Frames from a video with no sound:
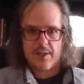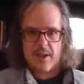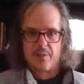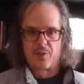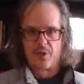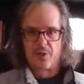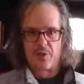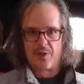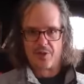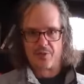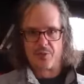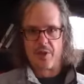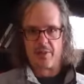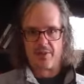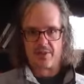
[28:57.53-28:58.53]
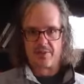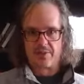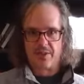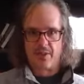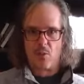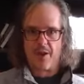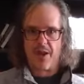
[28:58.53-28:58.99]
I'm sure there's probably
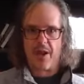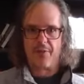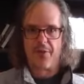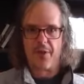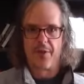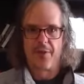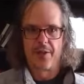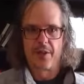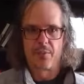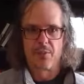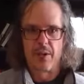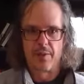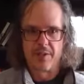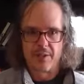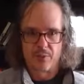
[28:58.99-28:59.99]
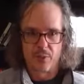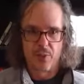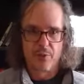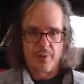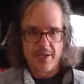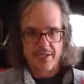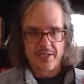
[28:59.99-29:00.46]
someone out there that could probably
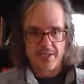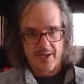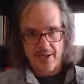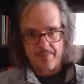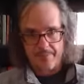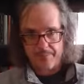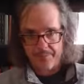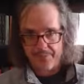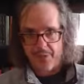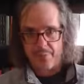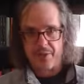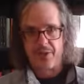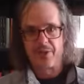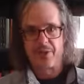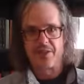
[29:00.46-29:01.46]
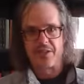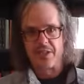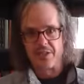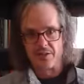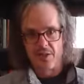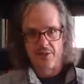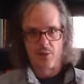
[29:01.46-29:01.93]
disprove me, is that the
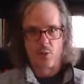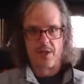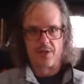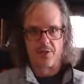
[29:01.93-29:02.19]
pyrazines on their way